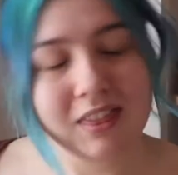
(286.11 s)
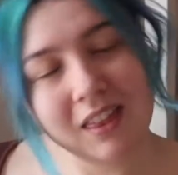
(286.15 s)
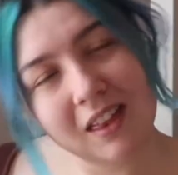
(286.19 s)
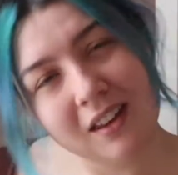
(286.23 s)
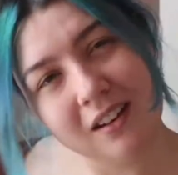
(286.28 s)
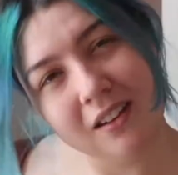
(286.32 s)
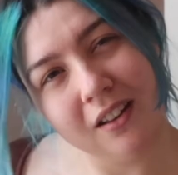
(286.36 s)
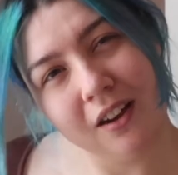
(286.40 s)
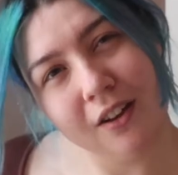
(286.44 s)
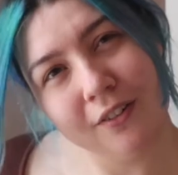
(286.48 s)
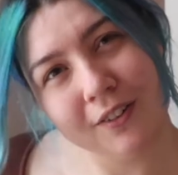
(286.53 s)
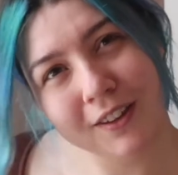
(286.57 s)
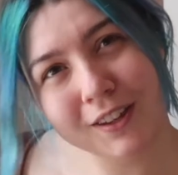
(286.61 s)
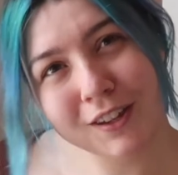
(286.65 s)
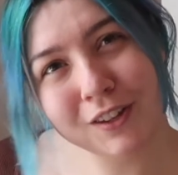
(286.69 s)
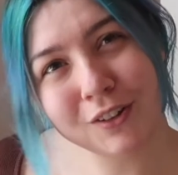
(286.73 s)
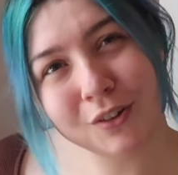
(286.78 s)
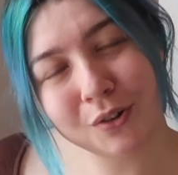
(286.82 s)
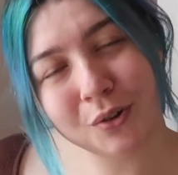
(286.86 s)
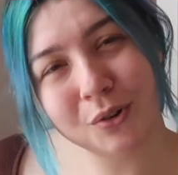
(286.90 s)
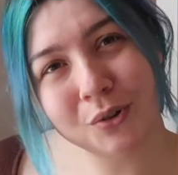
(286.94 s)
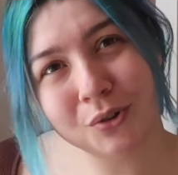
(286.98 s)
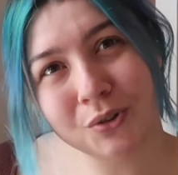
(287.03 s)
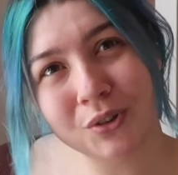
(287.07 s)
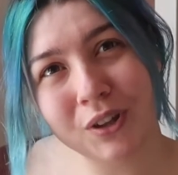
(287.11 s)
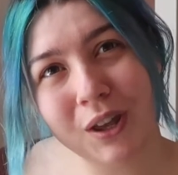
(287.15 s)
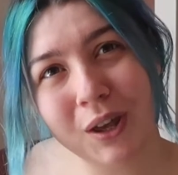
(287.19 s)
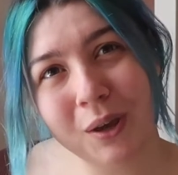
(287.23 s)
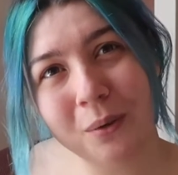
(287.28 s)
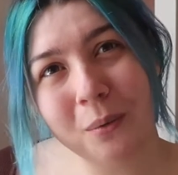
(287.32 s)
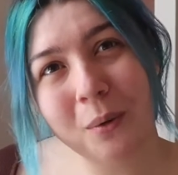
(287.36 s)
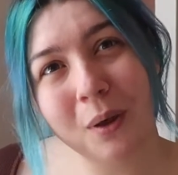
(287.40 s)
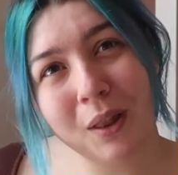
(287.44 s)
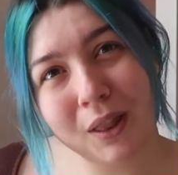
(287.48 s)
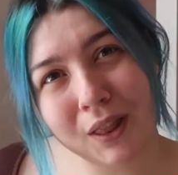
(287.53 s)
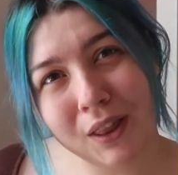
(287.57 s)
then I think you'd
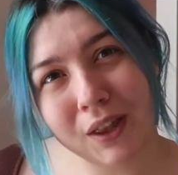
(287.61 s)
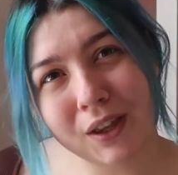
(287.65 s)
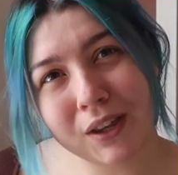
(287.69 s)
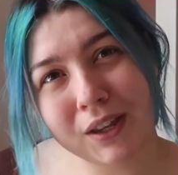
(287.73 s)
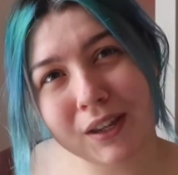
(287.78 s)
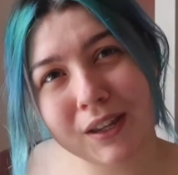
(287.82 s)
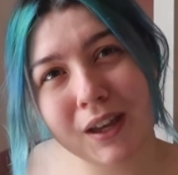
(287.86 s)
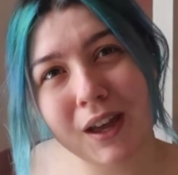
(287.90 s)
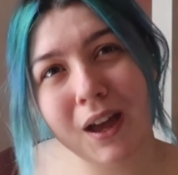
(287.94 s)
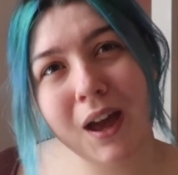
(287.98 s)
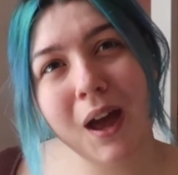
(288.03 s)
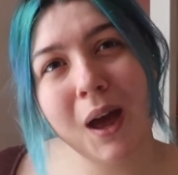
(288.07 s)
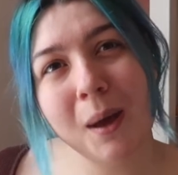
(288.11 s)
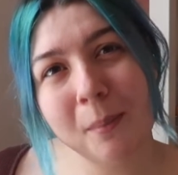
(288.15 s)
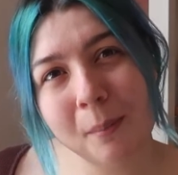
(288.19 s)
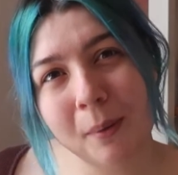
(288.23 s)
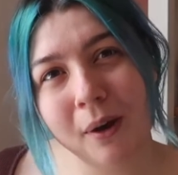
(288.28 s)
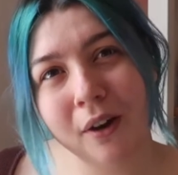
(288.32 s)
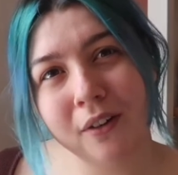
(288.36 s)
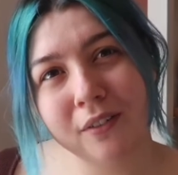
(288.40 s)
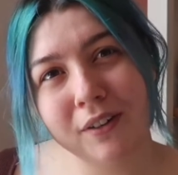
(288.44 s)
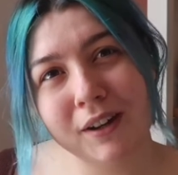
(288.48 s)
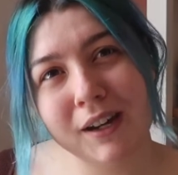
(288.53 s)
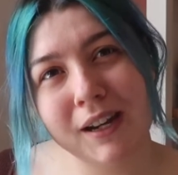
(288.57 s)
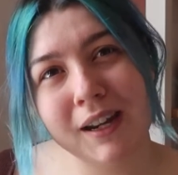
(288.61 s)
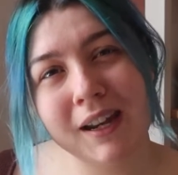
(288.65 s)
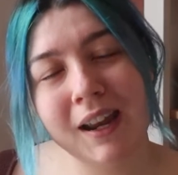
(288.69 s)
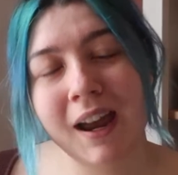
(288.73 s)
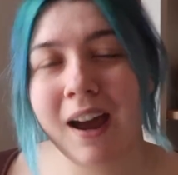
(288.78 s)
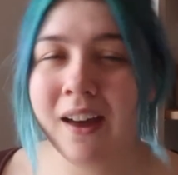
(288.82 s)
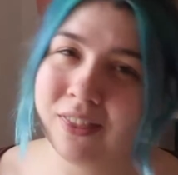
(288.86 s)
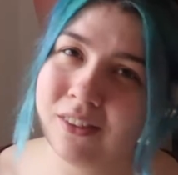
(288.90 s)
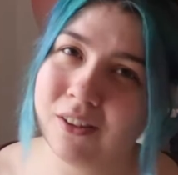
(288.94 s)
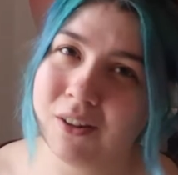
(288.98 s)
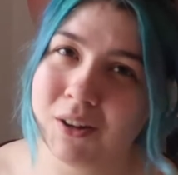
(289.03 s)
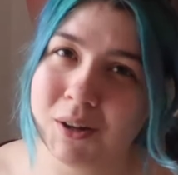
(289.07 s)
also like Amari
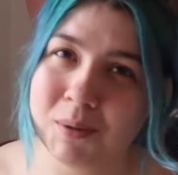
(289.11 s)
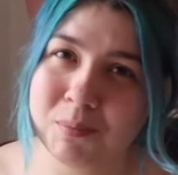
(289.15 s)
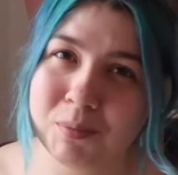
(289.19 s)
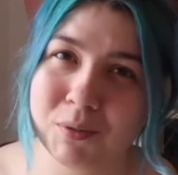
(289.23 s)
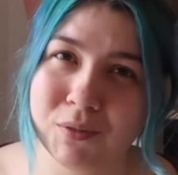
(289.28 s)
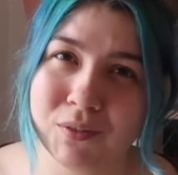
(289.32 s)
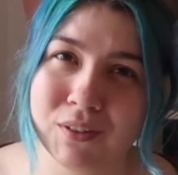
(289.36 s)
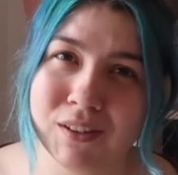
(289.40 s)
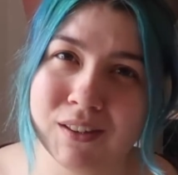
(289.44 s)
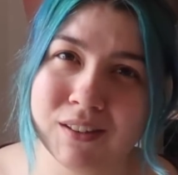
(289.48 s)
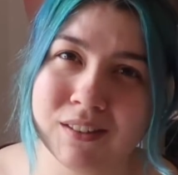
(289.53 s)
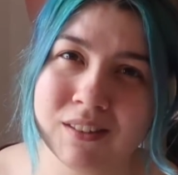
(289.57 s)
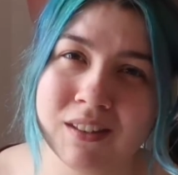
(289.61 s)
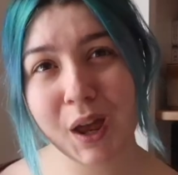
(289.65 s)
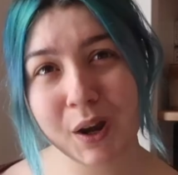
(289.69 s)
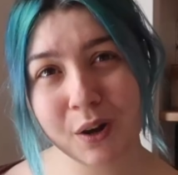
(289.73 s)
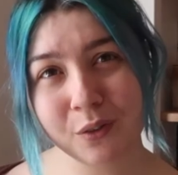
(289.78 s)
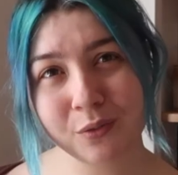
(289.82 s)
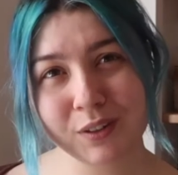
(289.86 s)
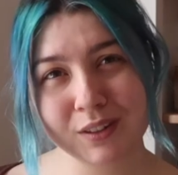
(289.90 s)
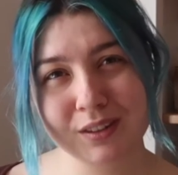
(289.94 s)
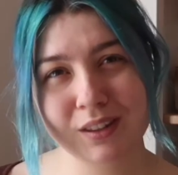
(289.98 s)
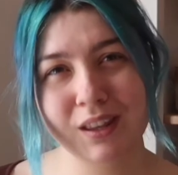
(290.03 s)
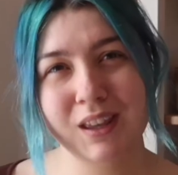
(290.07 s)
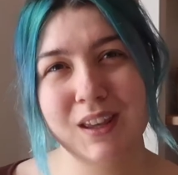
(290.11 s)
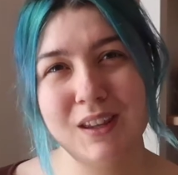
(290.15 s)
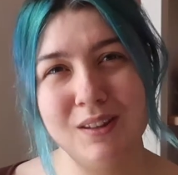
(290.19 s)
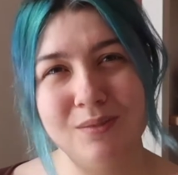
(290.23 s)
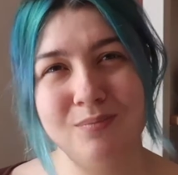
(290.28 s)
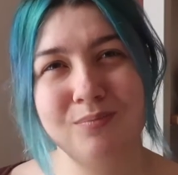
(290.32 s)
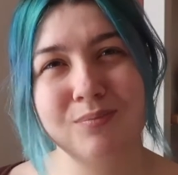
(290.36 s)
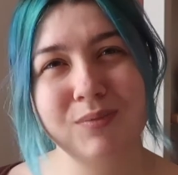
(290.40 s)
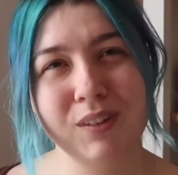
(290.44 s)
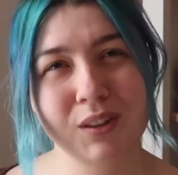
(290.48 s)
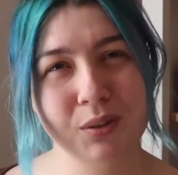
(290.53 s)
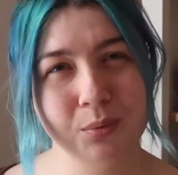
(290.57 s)
and the Night Brothers. And
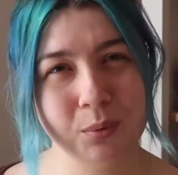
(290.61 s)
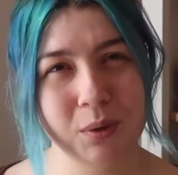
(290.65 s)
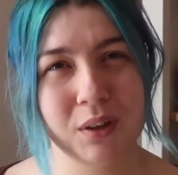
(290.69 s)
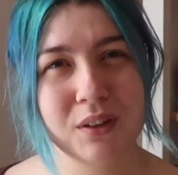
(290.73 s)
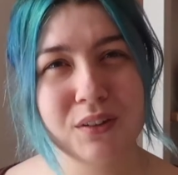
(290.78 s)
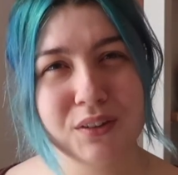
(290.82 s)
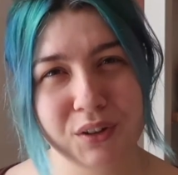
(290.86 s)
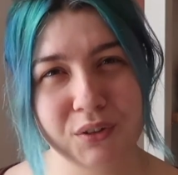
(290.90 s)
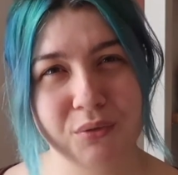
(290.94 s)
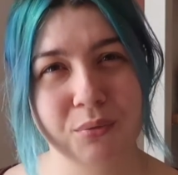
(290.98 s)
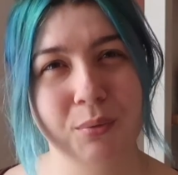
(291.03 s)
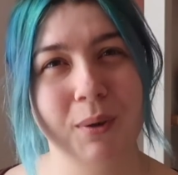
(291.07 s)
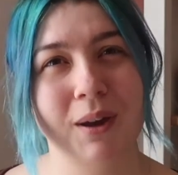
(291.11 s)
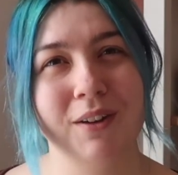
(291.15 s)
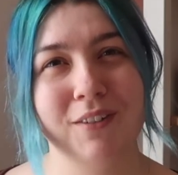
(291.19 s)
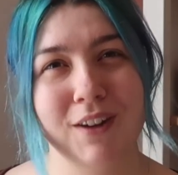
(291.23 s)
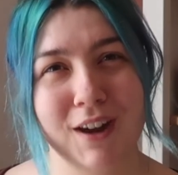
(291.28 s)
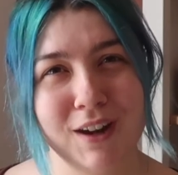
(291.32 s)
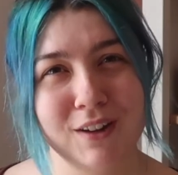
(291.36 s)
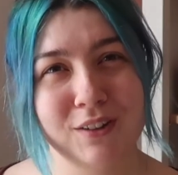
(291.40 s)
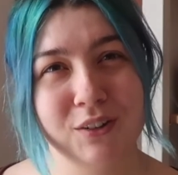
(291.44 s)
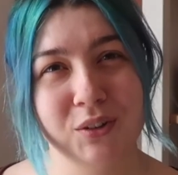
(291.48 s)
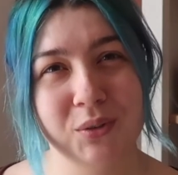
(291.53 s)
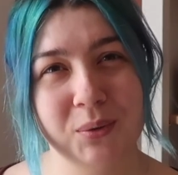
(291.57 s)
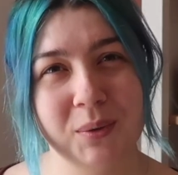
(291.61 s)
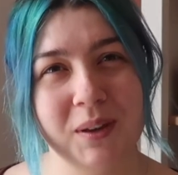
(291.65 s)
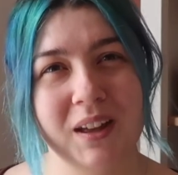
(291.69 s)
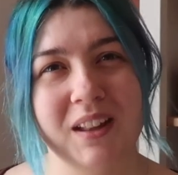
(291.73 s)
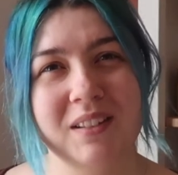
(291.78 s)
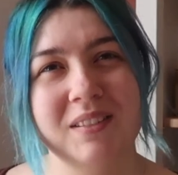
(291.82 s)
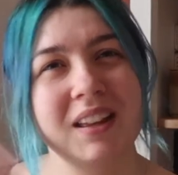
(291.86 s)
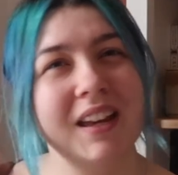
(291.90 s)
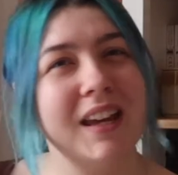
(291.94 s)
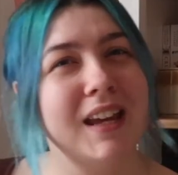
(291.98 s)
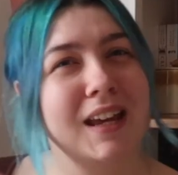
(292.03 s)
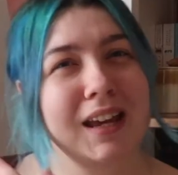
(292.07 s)
obviously, this works the other way around as
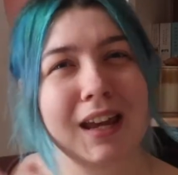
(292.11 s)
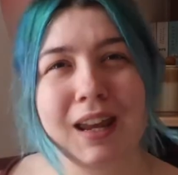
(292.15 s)
well.